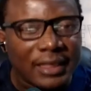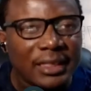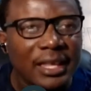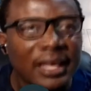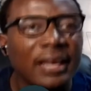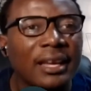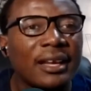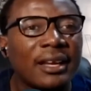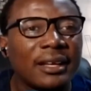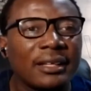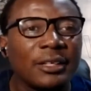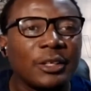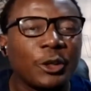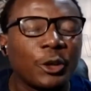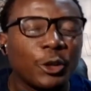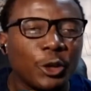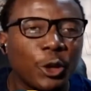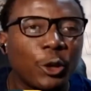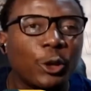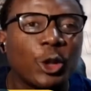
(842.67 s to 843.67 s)
rethink
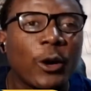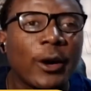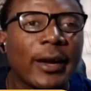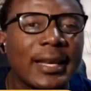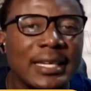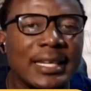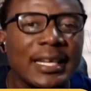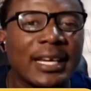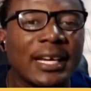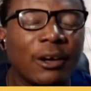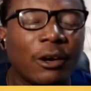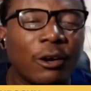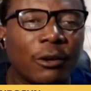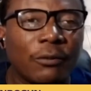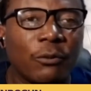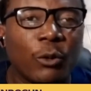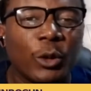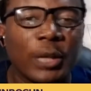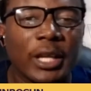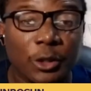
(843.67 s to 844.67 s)
your, your, your, idea
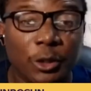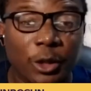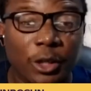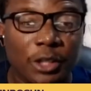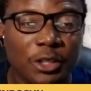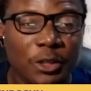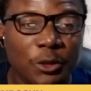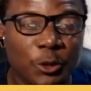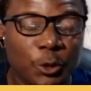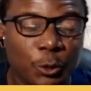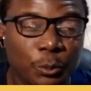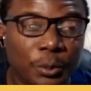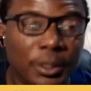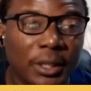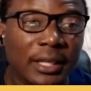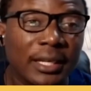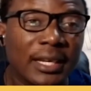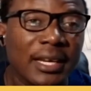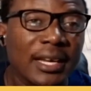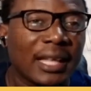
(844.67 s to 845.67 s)
of what education
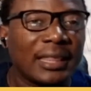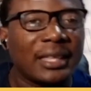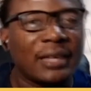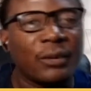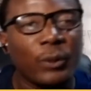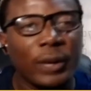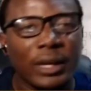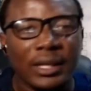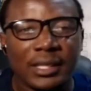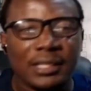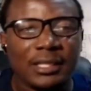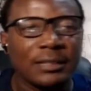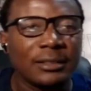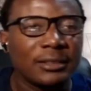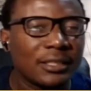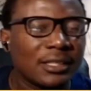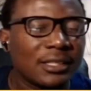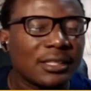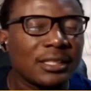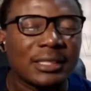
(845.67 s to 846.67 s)
should be. I think we're
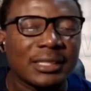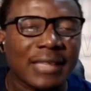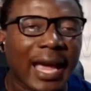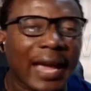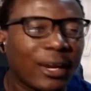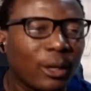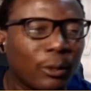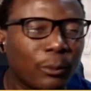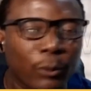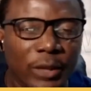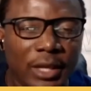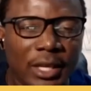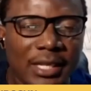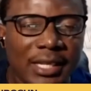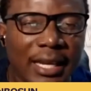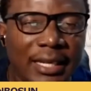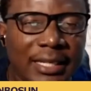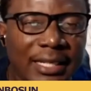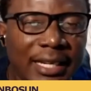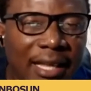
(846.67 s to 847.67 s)
still still tied up with
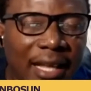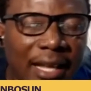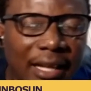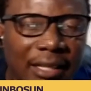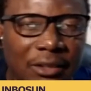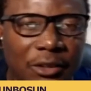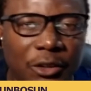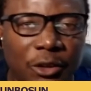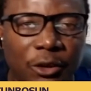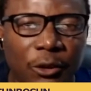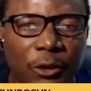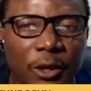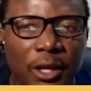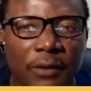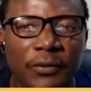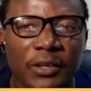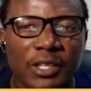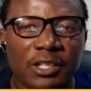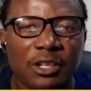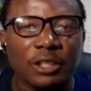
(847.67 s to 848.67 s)
this idea that you
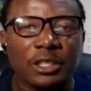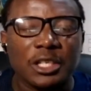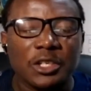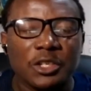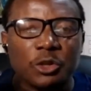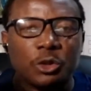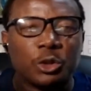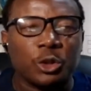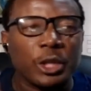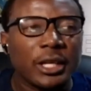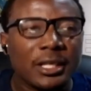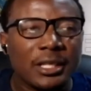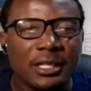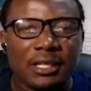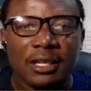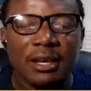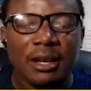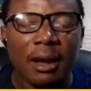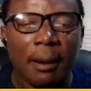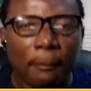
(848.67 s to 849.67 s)
know if it's not this
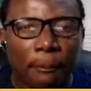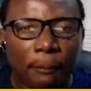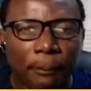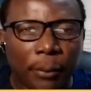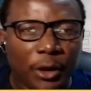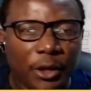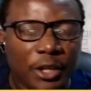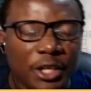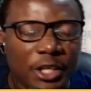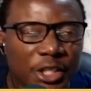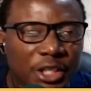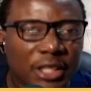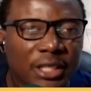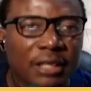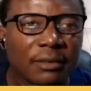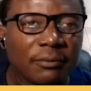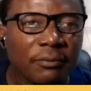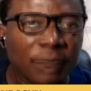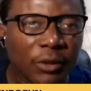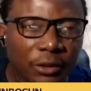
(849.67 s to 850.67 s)
strict,
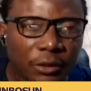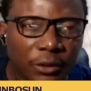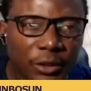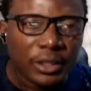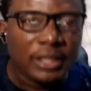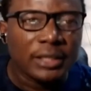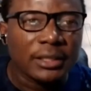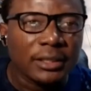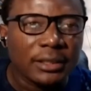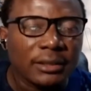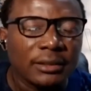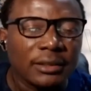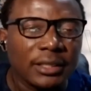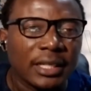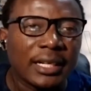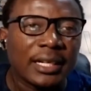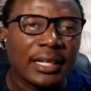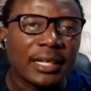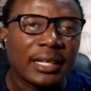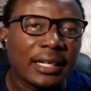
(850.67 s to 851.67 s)
punishing
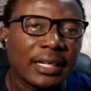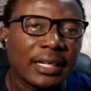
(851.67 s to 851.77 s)
real. Uh,